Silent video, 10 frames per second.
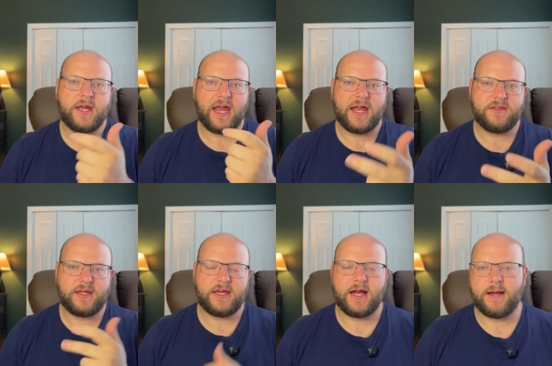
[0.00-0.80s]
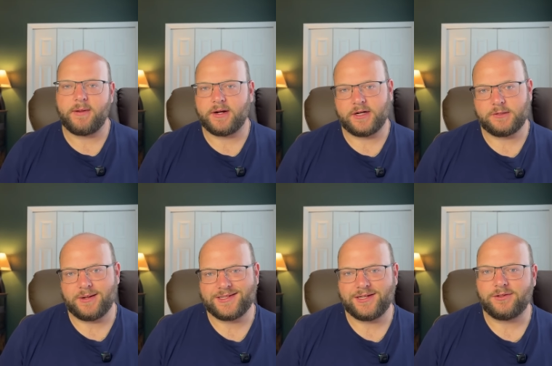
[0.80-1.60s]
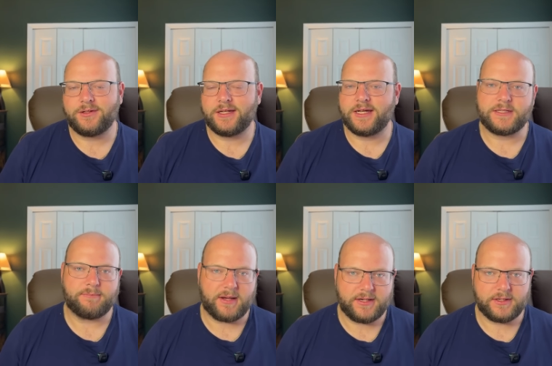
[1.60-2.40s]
and the American Express Hilton Aspire